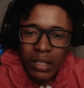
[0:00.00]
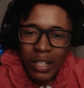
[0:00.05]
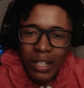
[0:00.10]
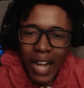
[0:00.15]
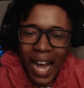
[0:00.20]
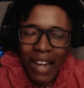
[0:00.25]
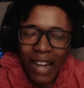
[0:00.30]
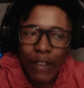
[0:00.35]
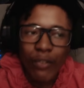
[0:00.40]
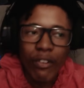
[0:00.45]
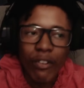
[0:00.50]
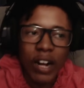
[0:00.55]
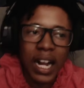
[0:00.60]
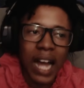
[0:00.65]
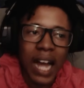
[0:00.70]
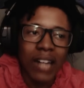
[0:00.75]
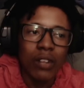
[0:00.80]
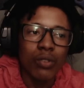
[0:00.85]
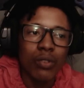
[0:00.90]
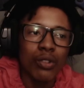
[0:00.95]
How the fuck
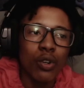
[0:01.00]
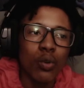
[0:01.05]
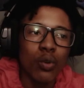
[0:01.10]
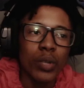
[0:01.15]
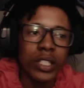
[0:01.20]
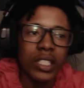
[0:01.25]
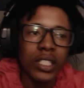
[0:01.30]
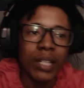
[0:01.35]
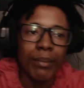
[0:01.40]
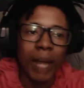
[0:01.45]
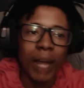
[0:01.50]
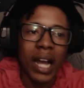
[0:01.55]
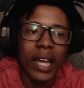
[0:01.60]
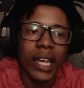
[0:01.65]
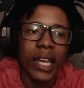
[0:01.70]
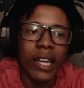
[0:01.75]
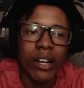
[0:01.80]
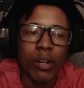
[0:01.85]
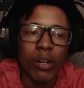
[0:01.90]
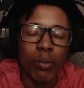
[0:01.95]
I don't know what's in my
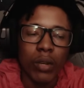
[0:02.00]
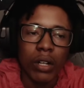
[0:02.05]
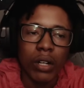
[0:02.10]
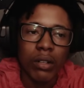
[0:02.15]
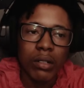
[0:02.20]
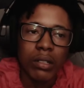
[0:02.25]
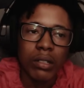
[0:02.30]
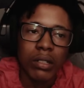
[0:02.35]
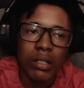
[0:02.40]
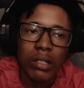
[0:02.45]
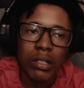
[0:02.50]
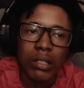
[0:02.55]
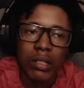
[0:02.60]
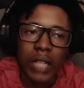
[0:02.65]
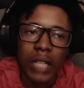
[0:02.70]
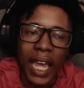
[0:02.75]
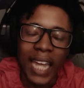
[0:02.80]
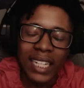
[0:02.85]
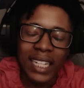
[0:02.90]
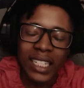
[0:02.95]
hair, bro?
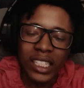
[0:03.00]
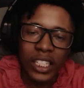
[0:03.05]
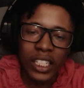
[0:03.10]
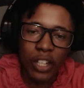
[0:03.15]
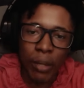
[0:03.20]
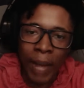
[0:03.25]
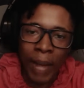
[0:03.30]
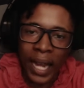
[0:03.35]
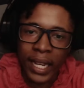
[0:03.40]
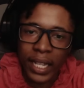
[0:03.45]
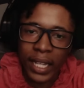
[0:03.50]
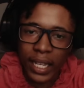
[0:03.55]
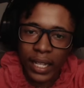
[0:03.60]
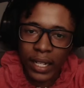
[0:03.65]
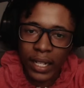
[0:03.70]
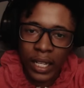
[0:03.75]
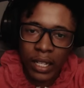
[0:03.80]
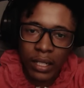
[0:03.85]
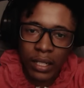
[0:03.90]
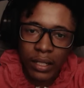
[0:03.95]
Ain't this shit on my head,
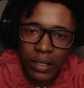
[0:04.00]
nigga?